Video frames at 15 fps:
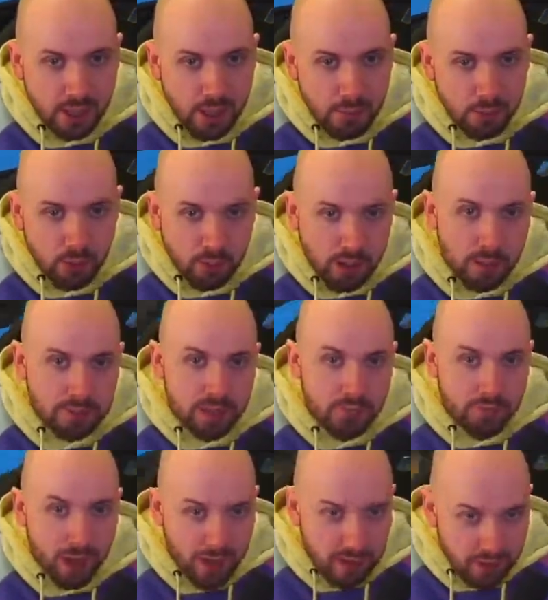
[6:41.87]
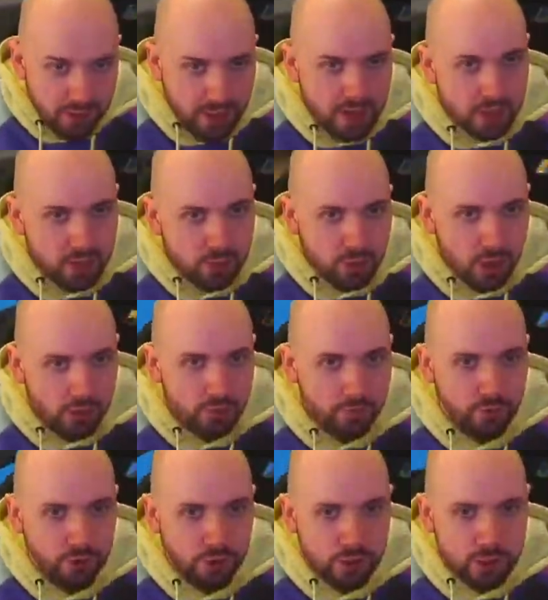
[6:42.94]
ball pops off and then you go
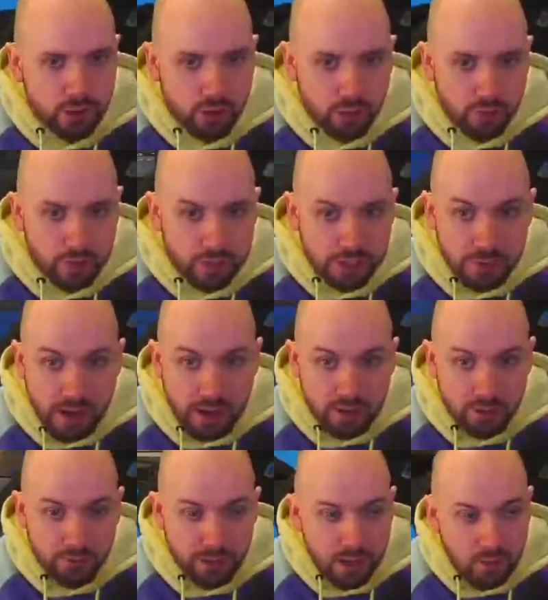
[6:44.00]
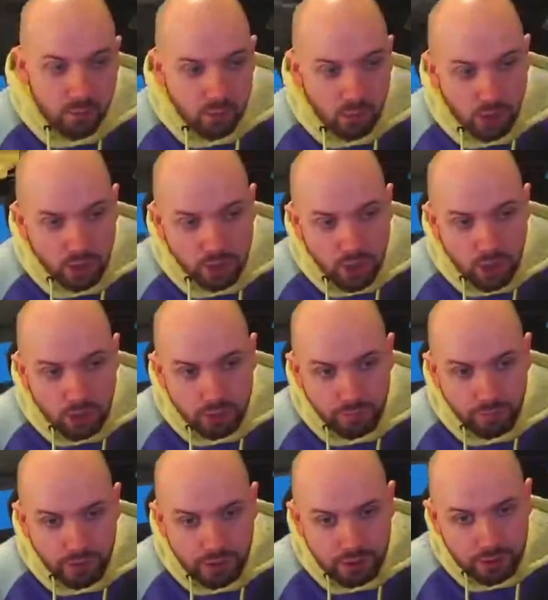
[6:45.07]
forward, or if it smacks off that wall and goes
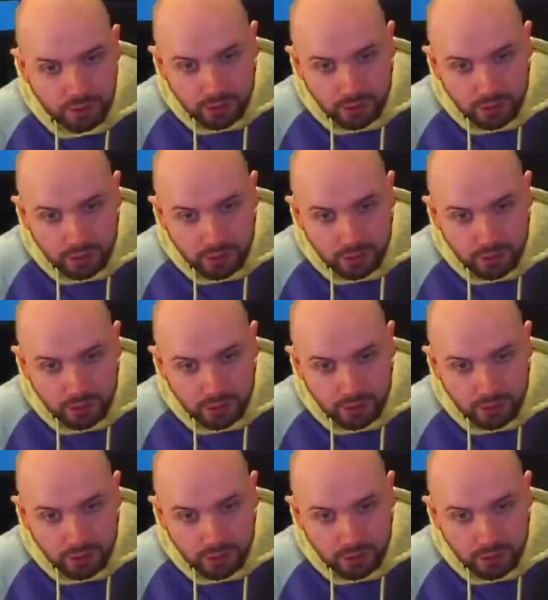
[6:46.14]
upfield,